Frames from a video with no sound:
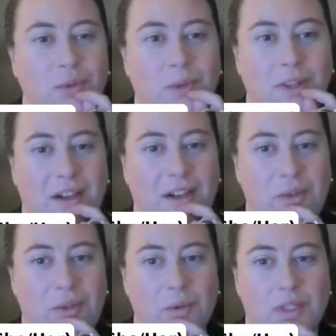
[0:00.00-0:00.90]
saw one that
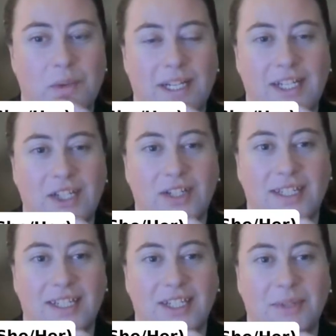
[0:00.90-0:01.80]
I thought was quite
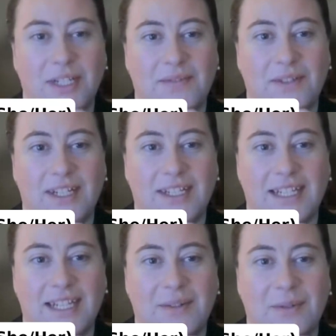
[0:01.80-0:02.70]
interesting. Do you mind if I
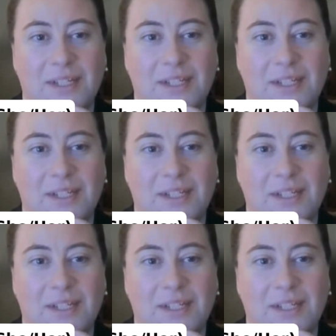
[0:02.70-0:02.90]
take that